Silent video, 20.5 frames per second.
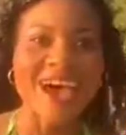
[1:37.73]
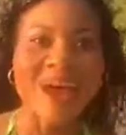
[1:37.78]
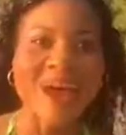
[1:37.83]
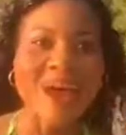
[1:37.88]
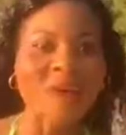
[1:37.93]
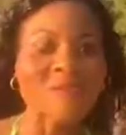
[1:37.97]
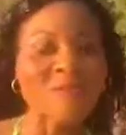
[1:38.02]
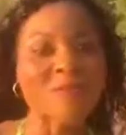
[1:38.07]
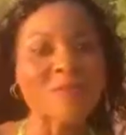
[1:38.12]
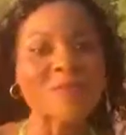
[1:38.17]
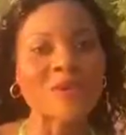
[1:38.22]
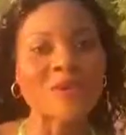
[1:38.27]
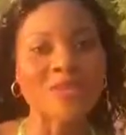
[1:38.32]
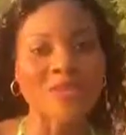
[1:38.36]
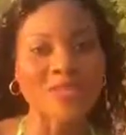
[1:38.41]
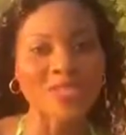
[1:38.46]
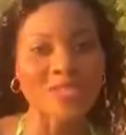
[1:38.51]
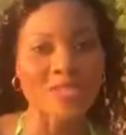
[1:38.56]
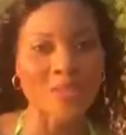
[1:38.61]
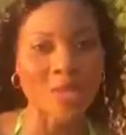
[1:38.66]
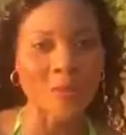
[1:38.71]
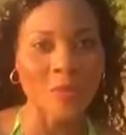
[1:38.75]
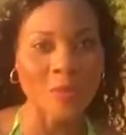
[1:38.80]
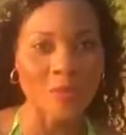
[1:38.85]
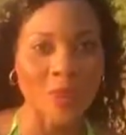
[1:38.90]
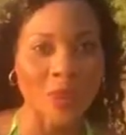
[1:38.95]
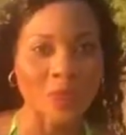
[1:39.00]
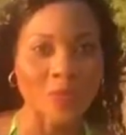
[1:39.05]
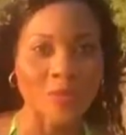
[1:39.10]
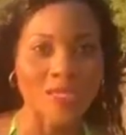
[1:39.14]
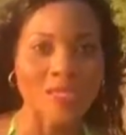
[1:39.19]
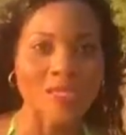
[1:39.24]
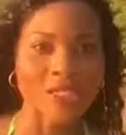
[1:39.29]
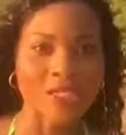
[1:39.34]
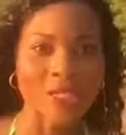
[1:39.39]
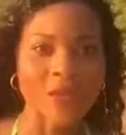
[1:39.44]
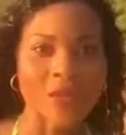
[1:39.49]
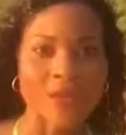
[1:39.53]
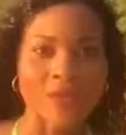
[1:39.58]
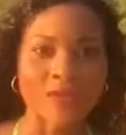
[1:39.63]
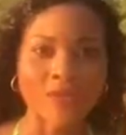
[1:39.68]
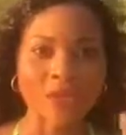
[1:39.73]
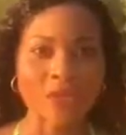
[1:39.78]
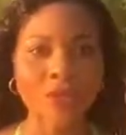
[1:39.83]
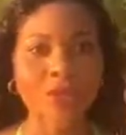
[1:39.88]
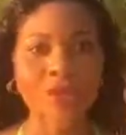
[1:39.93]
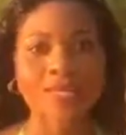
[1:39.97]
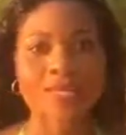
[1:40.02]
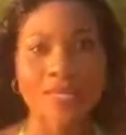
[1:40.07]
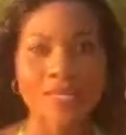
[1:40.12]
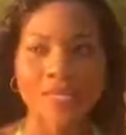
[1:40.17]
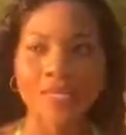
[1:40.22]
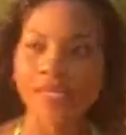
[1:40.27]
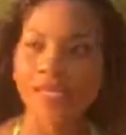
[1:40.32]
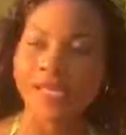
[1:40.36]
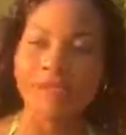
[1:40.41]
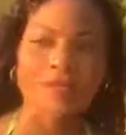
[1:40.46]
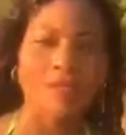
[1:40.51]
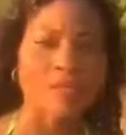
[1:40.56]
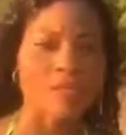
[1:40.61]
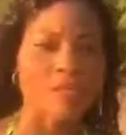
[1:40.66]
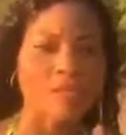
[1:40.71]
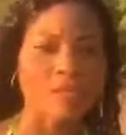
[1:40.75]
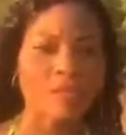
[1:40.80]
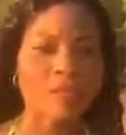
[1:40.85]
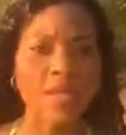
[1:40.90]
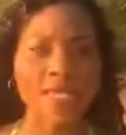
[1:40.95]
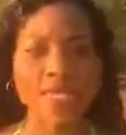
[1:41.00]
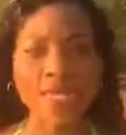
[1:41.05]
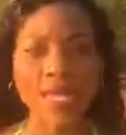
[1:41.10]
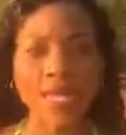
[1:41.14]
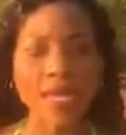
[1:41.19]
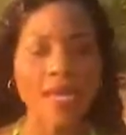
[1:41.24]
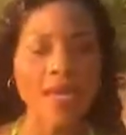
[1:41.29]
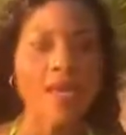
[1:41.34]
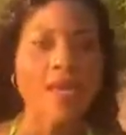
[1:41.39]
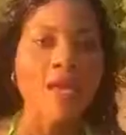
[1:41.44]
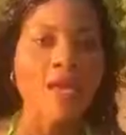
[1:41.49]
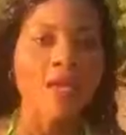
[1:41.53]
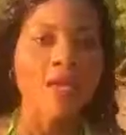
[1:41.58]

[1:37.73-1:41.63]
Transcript: Help me move into number one position. We have 2 days left. Today's Monday.